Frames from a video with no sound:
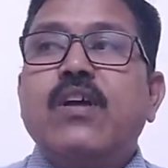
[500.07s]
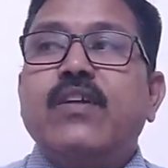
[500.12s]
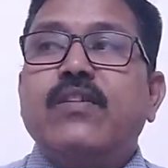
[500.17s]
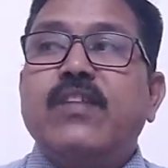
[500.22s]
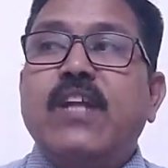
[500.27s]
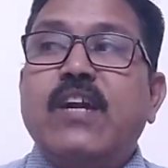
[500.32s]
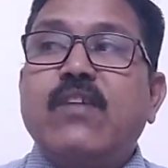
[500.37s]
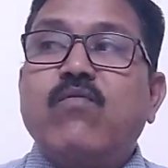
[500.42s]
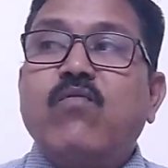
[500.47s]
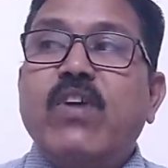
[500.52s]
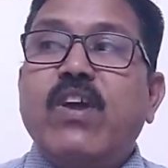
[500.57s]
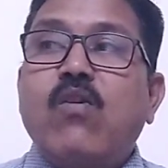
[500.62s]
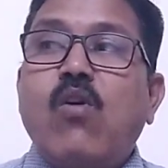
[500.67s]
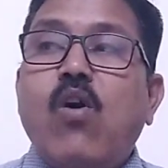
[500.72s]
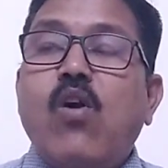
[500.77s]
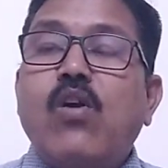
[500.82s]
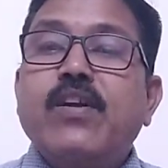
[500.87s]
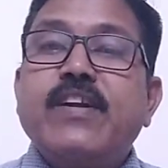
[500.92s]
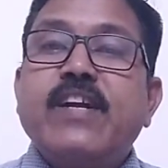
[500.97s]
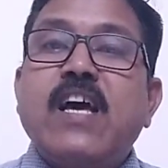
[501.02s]
that we
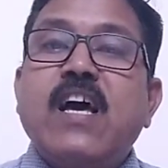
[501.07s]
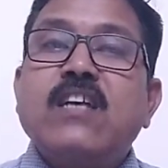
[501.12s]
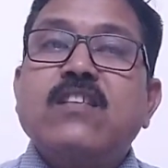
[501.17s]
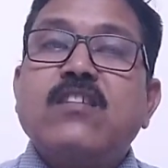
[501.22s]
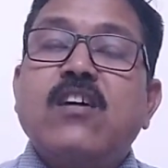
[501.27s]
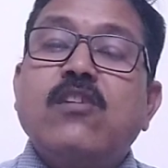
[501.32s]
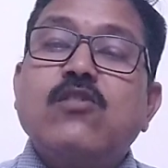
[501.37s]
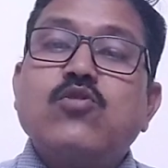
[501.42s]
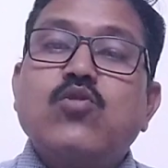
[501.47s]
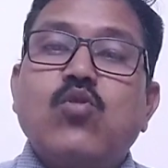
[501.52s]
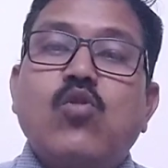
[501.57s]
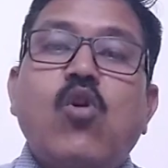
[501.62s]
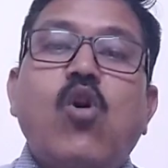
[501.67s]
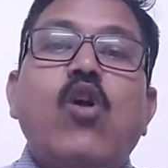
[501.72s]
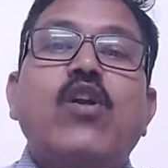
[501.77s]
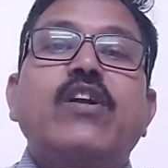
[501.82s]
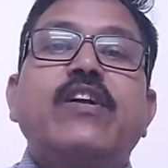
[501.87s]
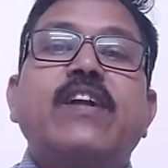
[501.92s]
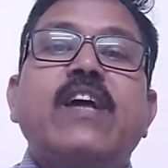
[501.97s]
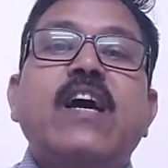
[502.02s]
also
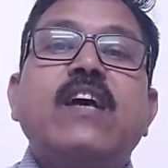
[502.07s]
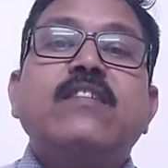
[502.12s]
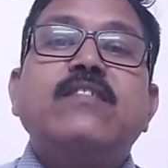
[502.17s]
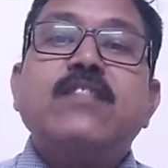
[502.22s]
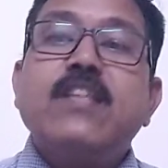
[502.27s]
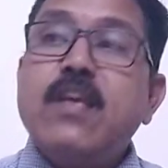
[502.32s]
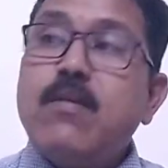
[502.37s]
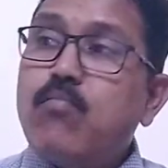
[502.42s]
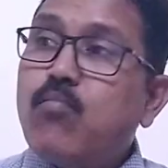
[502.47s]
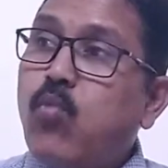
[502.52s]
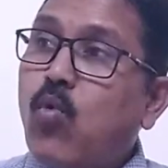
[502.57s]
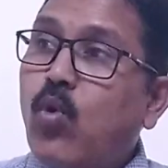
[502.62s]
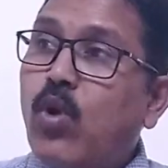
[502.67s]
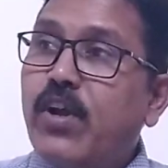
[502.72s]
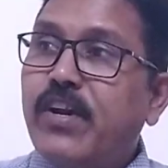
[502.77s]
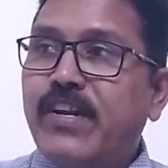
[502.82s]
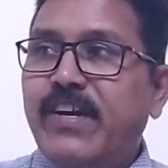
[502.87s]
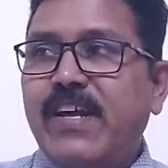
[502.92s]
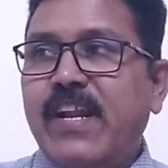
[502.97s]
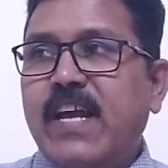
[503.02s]
called as the
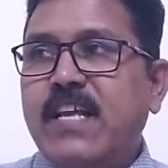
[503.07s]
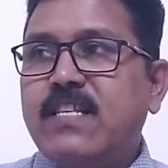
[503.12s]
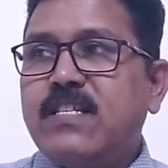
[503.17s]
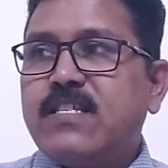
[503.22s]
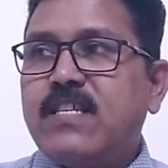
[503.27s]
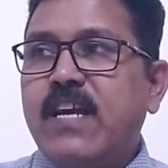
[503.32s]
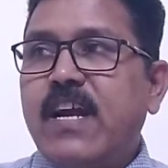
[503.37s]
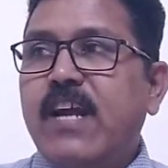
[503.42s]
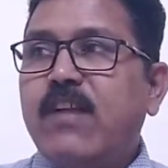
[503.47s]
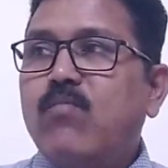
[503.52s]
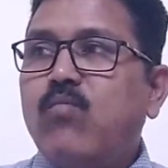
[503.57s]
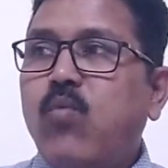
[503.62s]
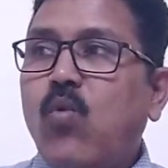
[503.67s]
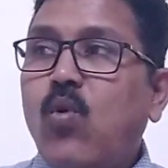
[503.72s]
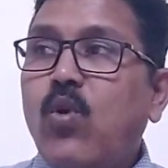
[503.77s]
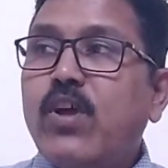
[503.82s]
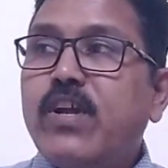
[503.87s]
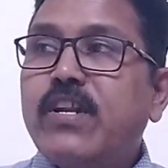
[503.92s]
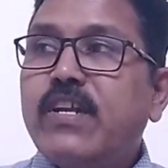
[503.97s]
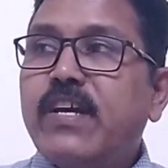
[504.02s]
pollen grains, and
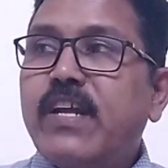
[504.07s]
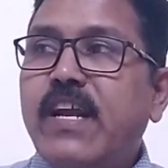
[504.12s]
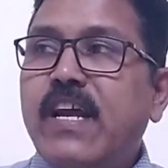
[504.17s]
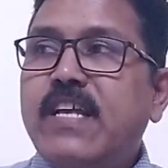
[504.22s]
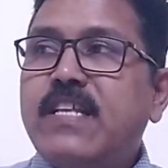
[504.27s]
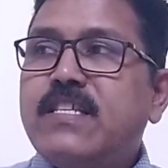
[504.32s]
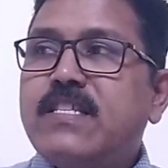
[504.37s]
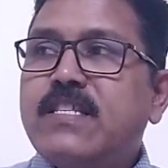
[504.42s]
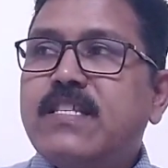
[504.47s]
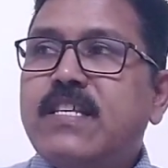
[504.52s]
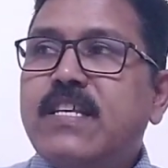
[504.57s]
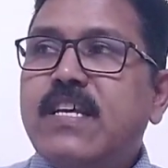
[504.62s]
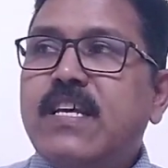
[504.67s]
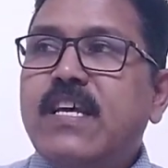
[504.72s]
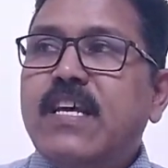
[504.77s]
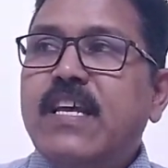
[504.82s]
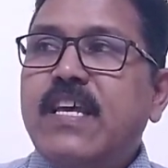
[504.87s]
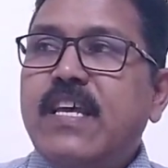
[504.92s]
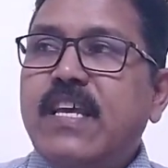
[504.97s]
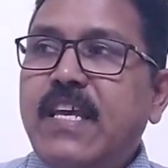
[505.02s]
pollen grains
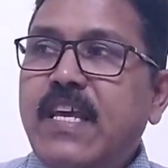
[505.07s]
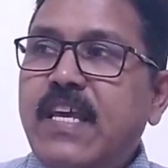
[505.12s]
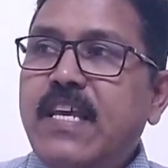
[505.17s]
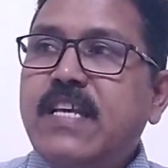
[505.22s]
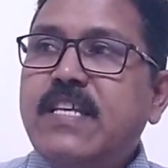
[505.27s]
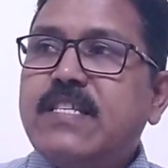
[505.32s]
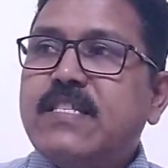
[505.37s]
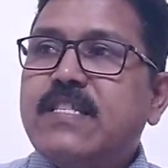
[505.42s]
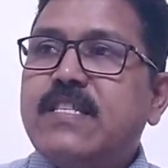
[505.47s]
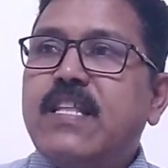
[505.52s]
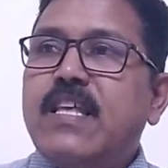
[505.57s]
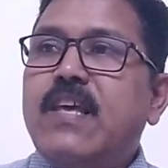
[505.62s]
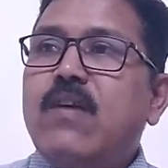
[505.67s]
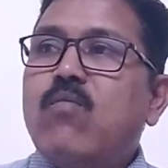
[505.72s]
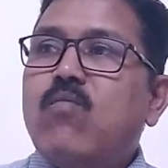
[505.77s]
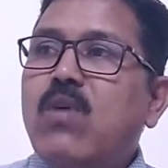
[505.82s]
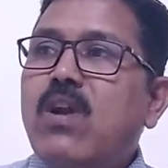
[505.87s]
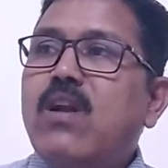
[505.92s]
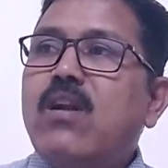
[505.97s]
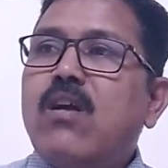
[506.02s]
is the
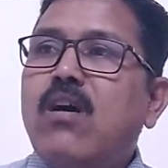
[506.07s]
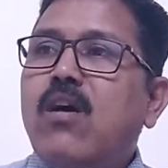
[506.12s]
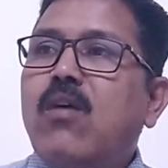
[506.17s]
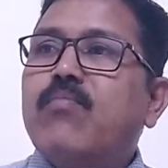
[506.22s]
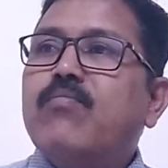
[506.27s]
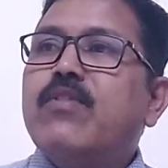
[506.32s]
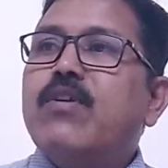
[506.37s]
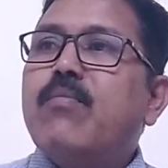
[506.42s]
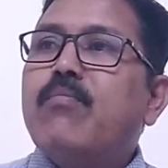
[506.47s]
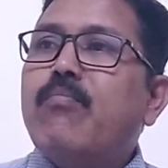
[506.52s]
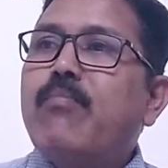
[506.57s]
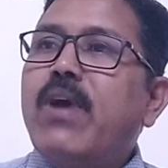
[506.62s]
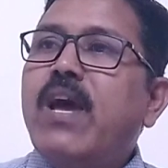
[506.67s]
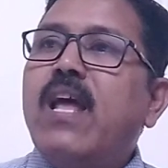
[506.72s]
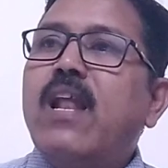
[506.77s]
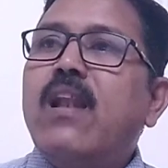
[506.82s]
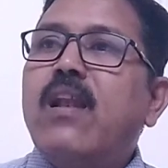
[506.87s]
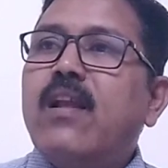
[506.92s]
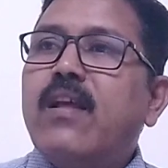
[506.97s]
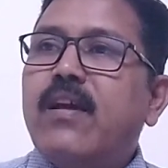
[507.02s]
one of the
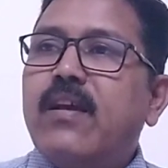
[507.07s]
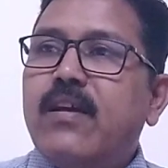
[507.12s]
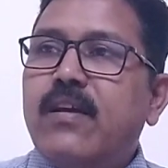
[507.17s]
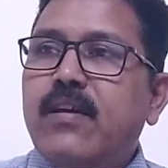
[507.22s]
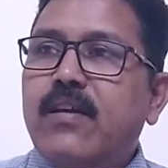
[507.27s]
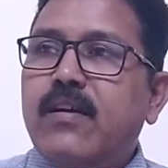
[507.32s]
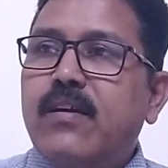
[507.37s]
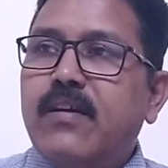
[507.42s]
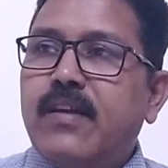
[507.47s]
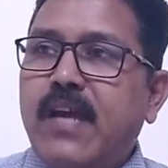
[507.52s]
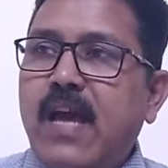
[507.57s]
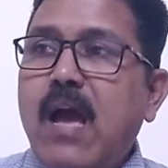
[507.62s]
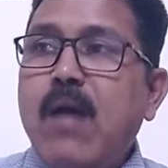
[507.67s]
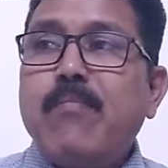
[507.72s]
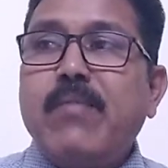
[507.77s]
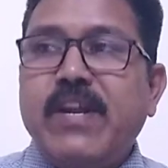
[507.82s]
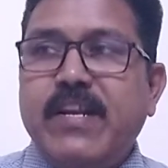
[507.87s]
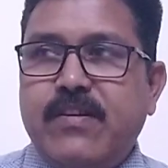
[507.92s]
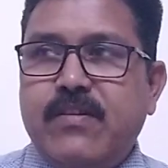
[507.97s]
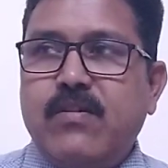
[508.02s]
male
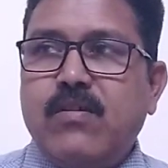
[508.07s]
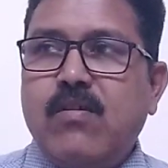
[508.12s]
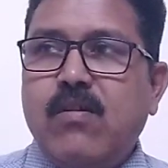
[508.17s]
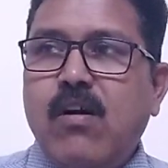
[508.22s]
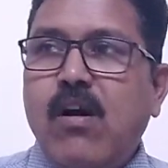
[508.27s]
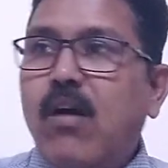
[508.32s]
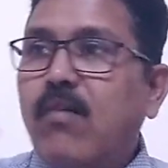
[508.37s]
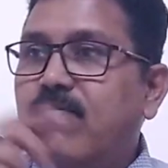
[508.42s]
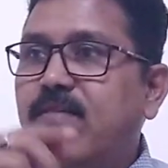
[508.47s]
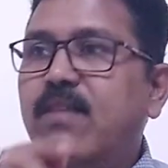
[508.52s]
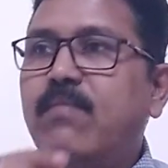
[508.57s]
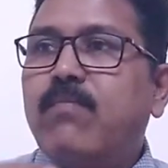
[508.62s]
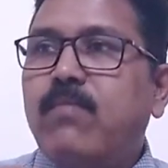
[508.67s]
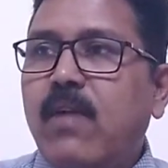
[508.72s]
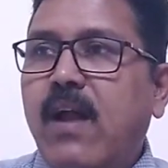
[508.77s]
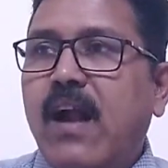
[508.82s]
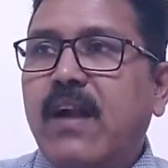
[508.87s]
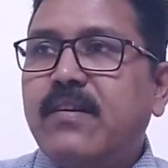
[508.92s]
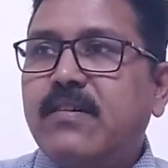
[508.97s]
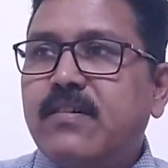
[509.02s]
gamete of the
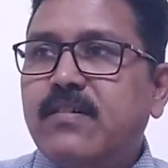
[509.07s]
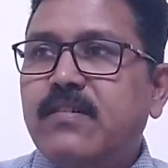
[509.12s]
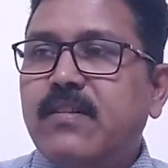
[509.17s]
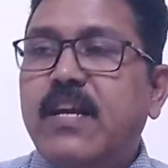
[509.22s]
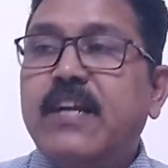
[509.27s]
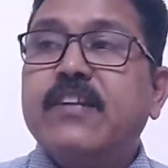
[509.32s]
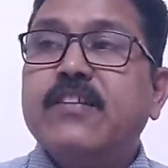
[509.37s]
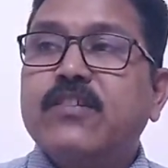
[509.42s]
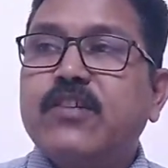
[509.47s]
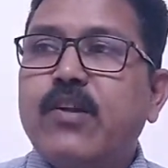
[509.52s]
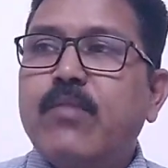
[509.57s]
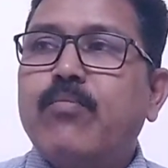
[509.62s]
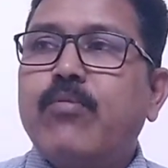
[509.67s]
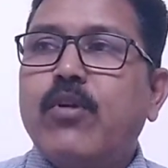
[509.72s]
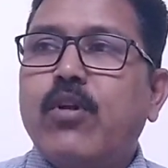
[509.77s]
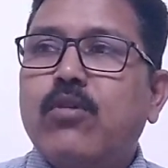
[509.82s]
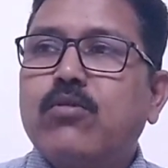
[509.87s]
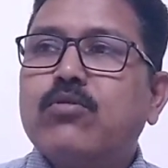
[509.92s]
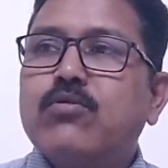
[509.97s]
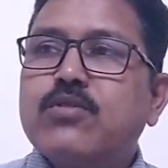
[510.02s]
plant, that is
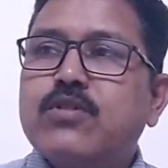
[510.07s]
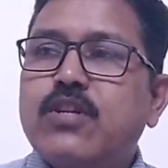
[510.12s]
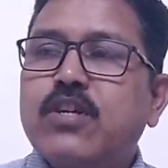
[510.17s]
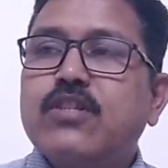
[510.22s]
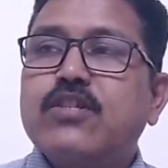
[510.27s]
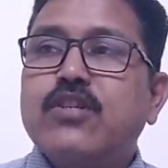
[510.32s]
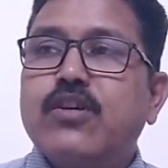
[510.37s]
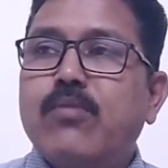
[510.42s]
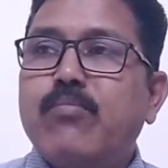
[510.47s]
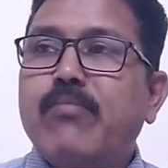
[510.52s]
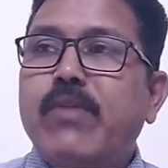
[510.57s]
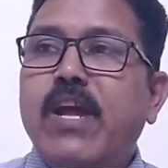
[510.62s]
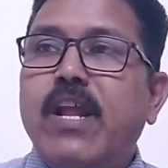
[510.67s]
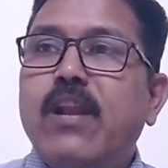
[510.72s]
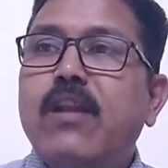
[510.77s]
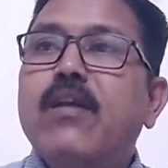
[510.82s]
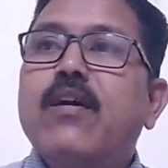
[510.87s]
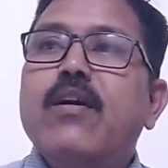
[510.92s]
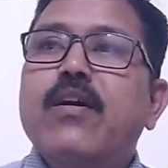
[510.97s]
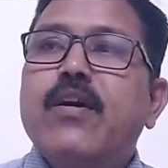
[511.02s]
reproductive structure,
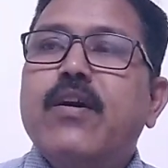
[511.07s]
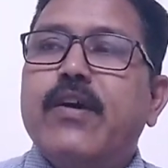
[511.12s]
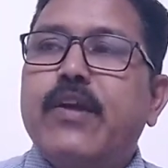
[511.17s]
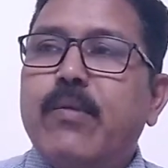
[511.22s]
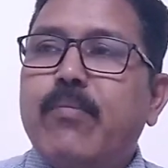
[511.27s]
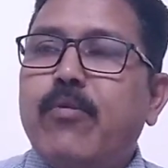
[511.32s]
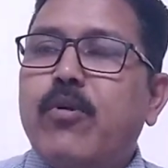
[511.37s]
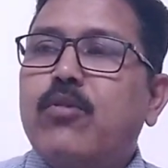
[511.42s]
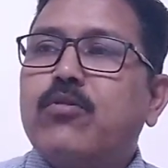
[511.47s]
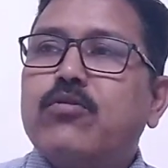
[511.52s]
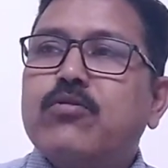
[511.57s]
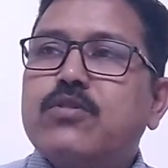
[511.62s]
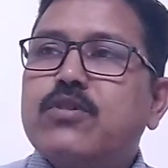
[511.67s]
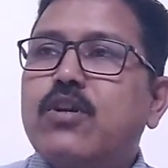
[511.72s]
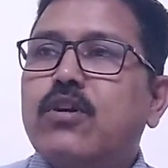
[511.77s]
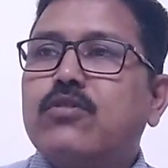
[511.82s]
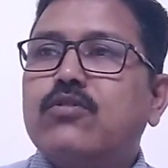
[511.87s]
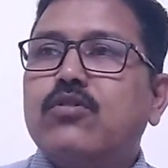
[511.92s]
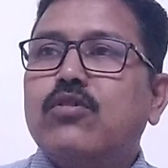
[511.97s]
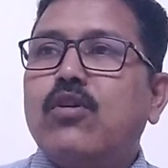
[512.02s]
male reproductive
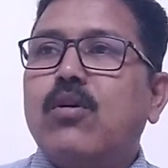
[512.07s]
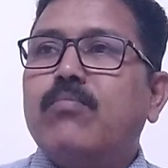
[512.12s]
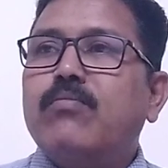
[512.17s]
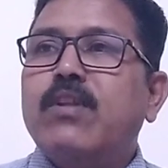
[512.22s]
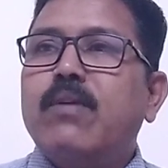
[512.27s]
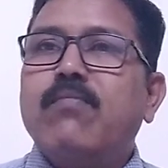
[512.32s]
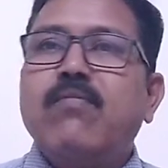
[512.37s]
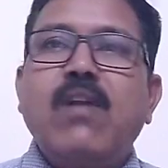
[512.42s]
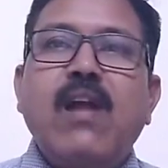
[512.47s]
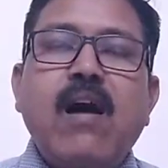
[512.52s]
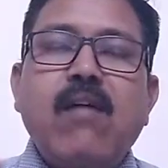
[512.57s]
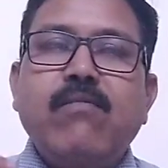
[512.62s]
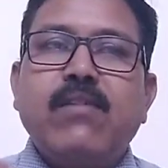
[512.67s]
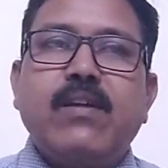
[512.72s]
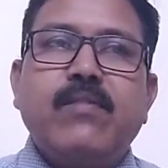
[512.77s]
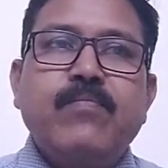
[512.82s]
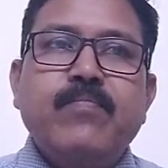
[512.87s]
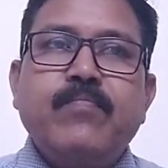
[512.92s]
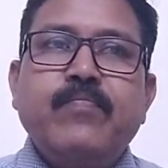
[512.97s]
structure of the flower,